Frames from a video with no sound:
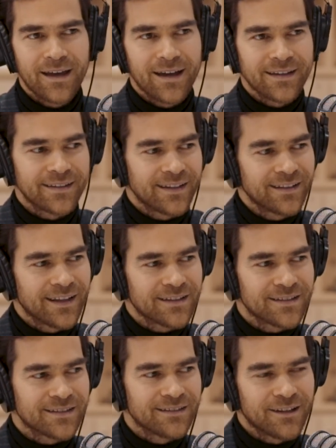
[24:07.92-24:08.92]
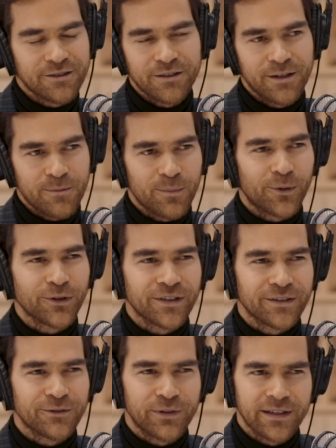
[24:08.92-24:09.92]
And I think that's an
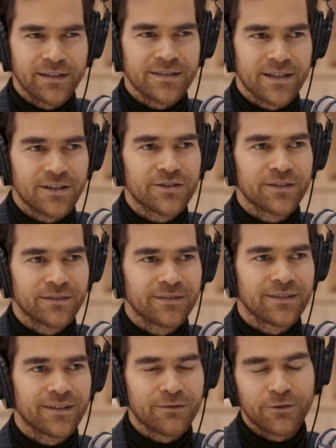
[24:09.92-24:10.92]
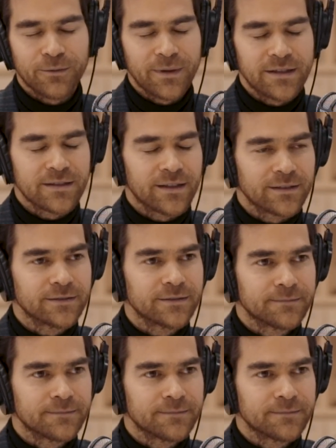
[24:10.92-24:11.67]
important realization for myself.